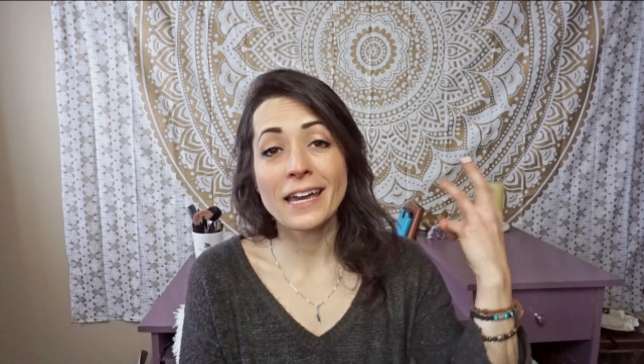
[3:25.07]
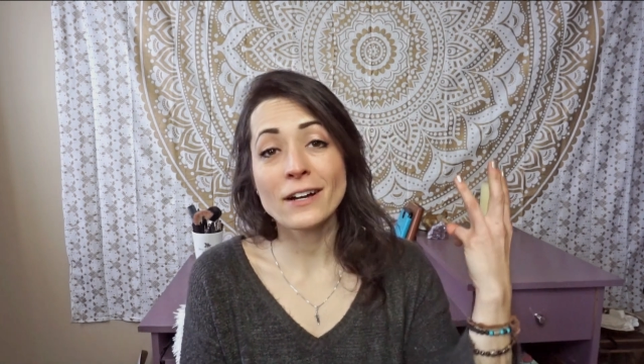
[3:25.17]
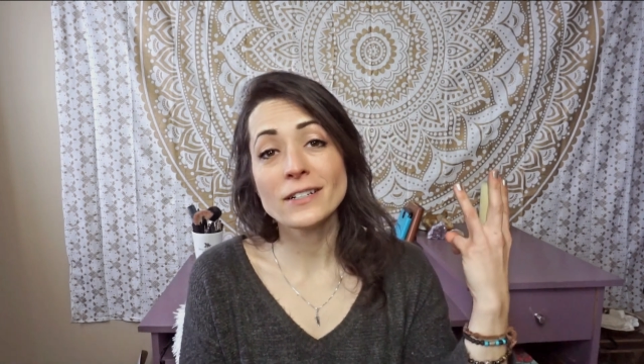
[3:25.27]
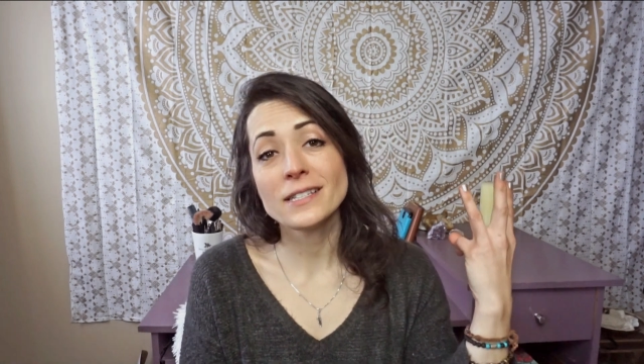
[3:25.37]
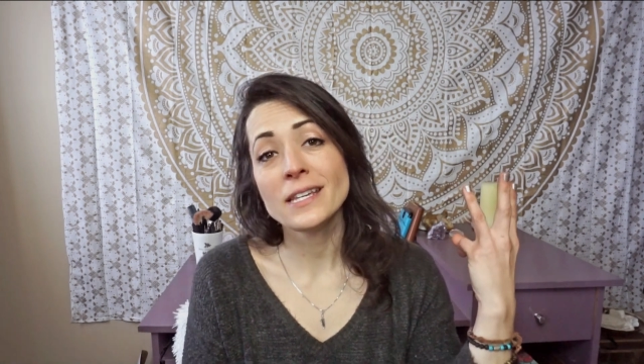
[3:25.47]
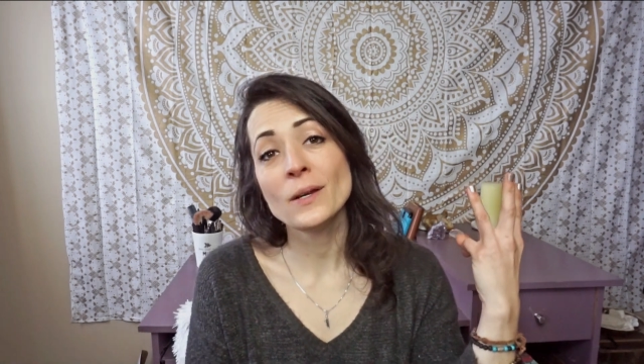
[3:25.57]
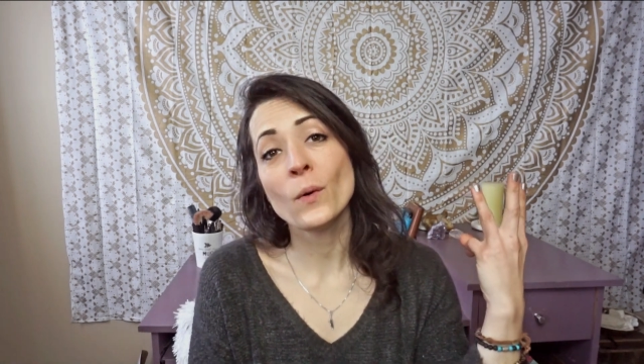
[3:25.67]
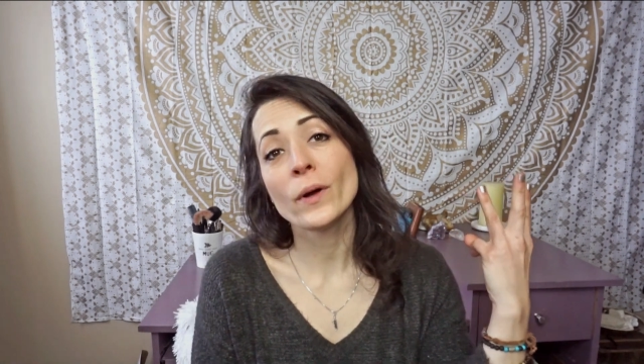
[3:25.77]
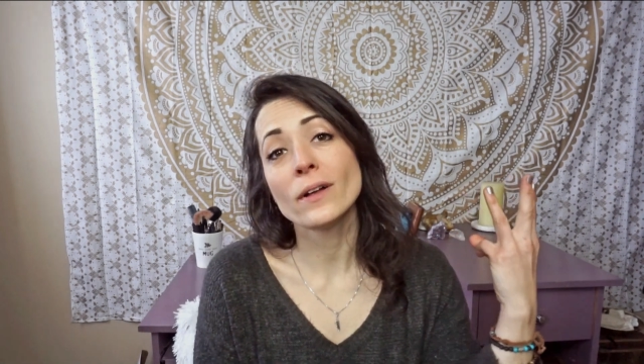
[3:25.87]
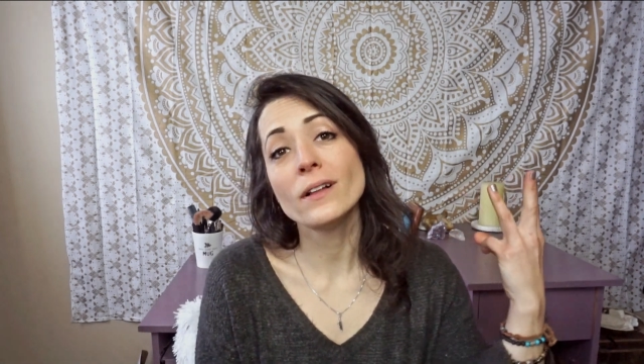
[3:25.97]
Carrot seed
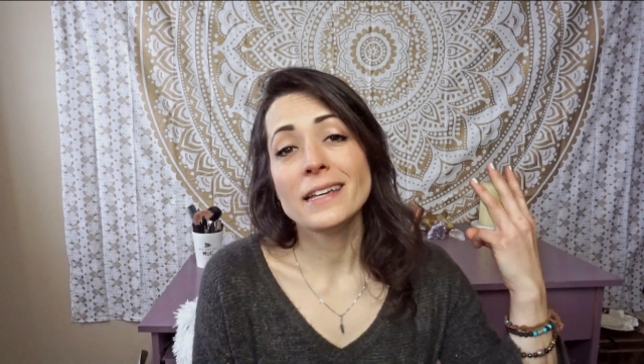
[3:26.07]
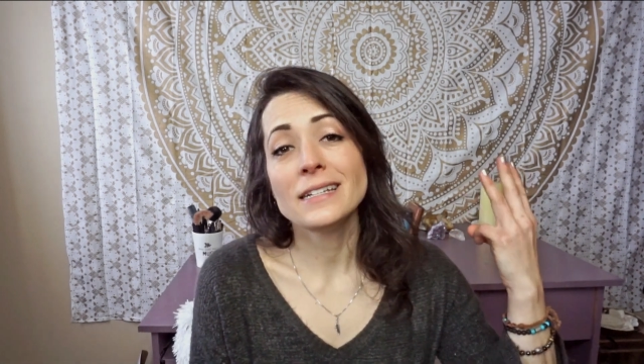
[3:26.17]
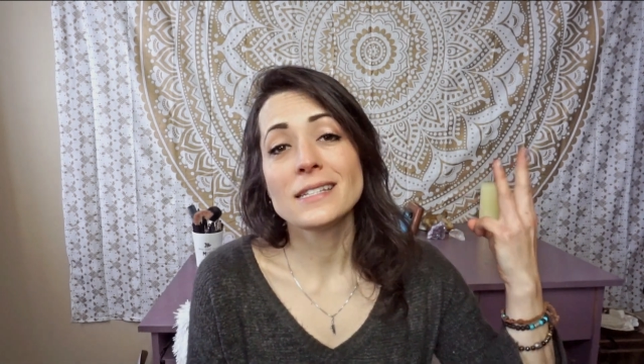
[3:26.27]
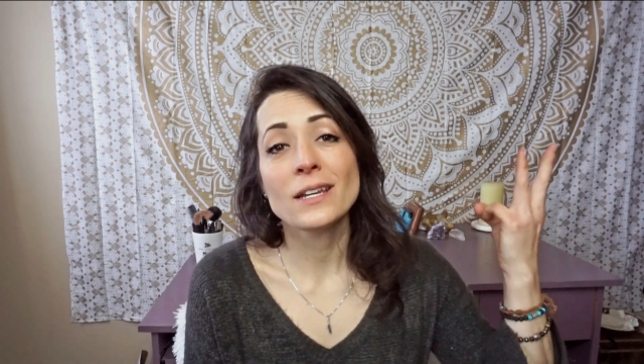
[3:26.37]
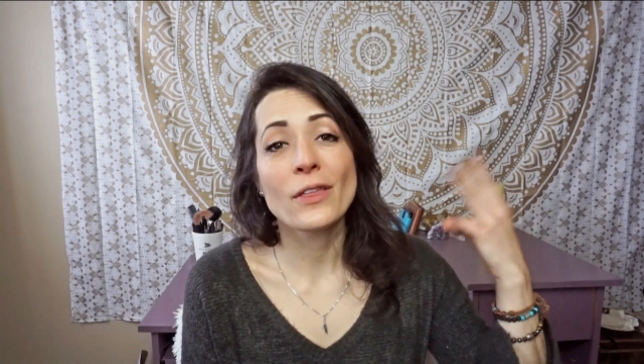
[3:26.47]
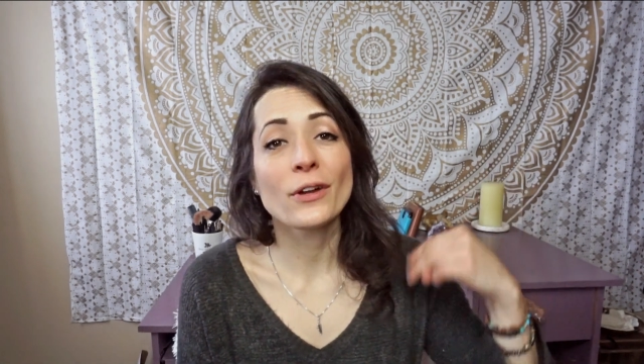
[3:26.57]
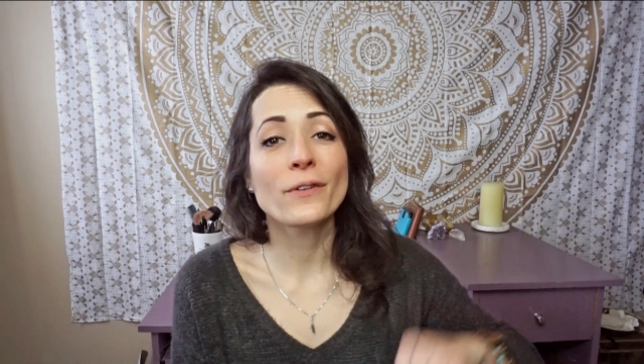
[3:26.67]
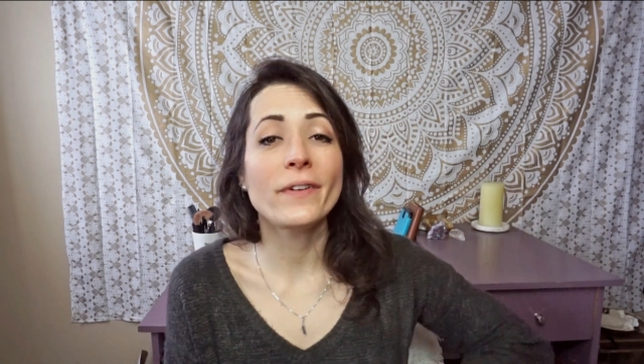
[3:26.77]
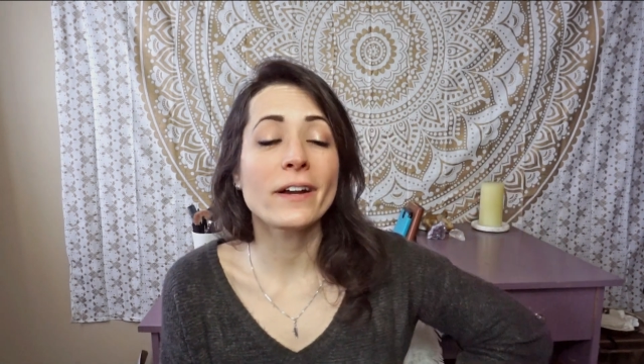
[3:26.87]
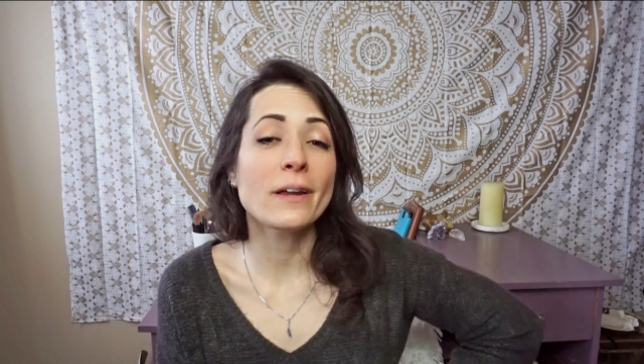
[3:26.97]
oil is
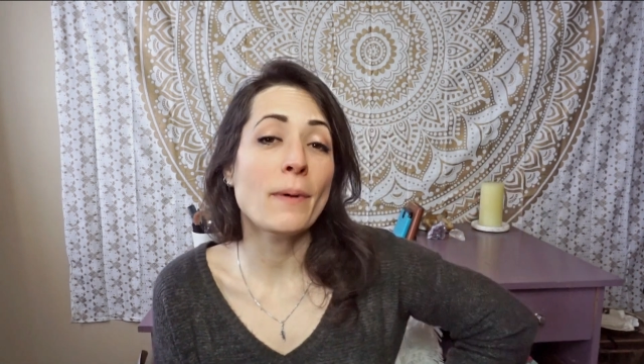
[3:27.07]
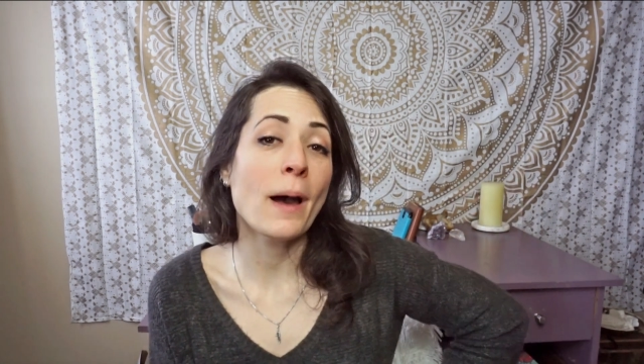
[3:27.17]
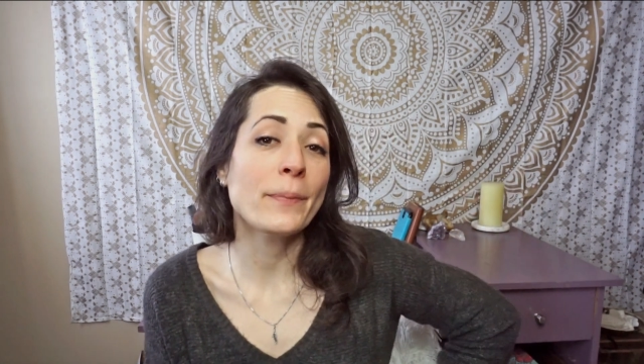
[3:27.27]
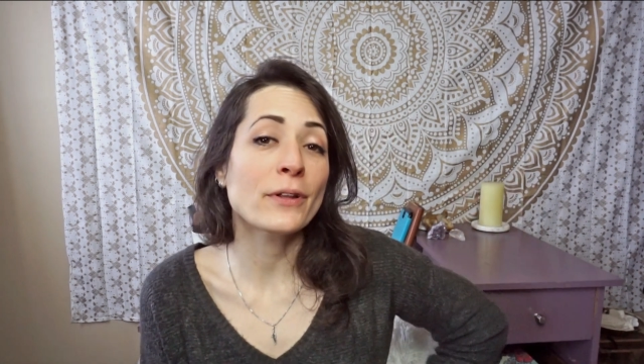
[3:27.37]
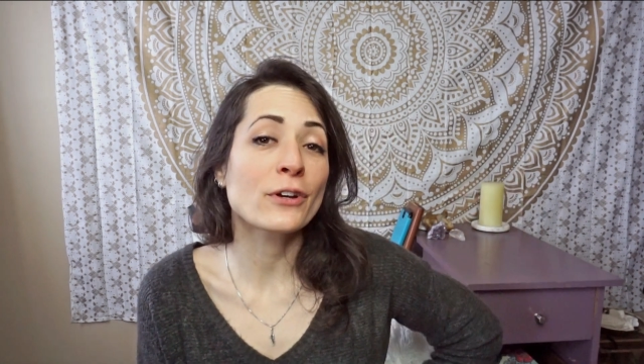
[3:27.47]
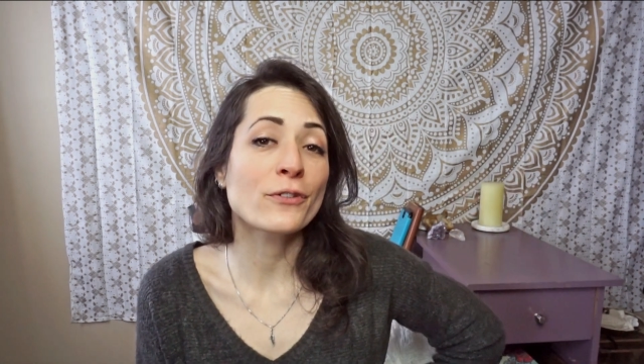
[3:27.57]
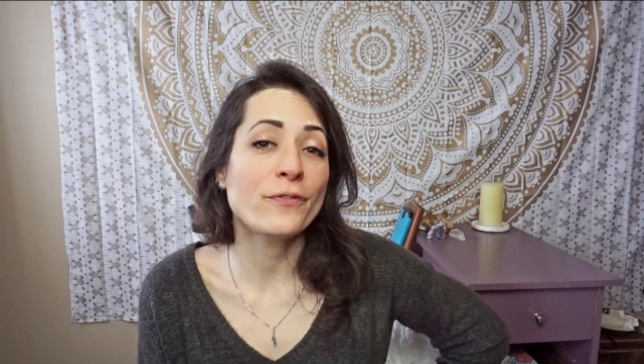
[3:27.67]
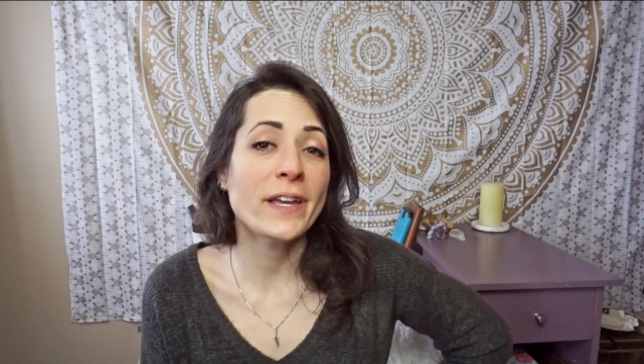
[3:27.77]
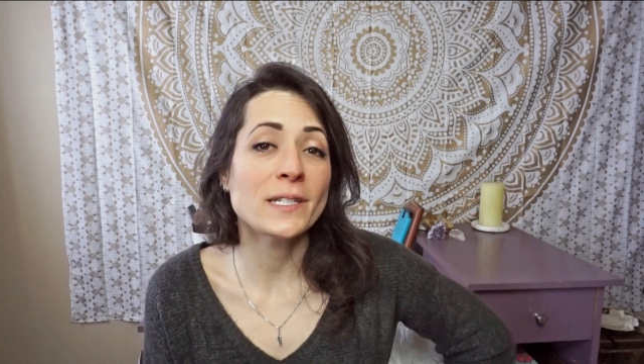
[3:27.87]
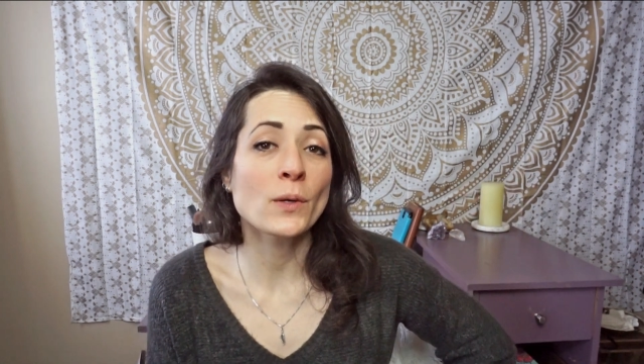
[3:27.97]
another very popular
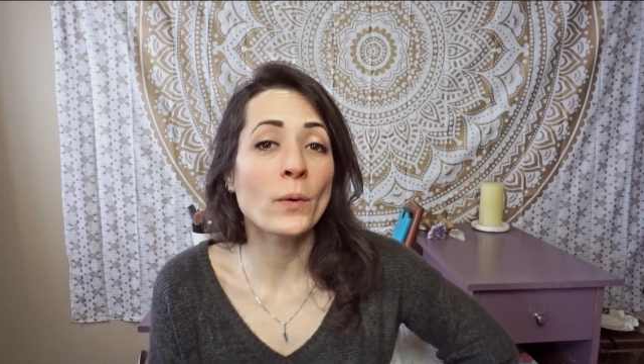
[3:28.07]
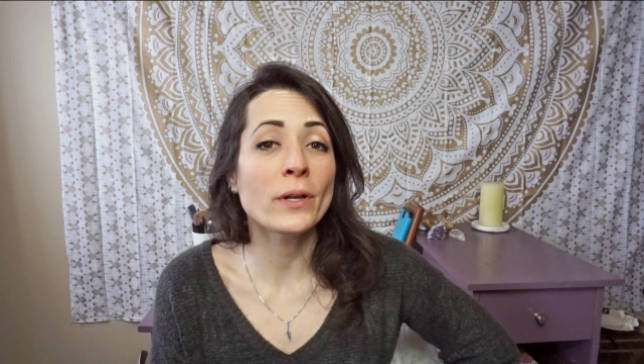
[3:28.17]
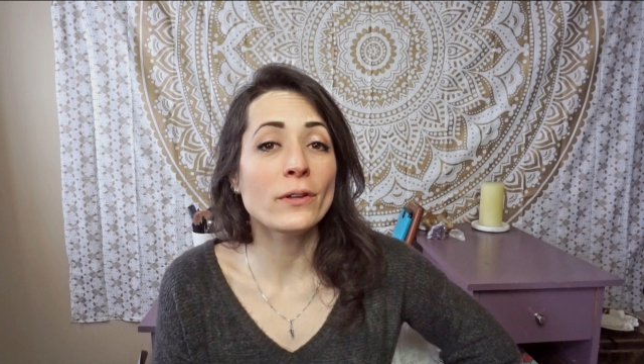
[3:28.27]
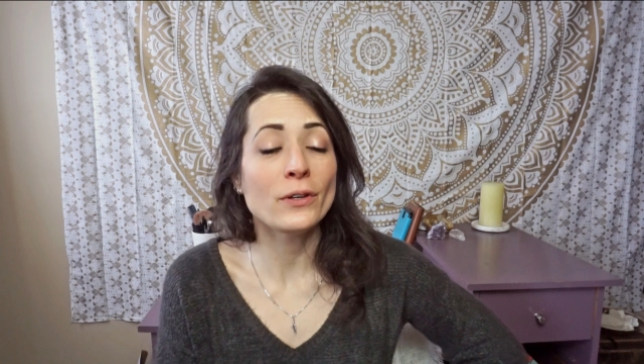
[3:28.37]
face oil.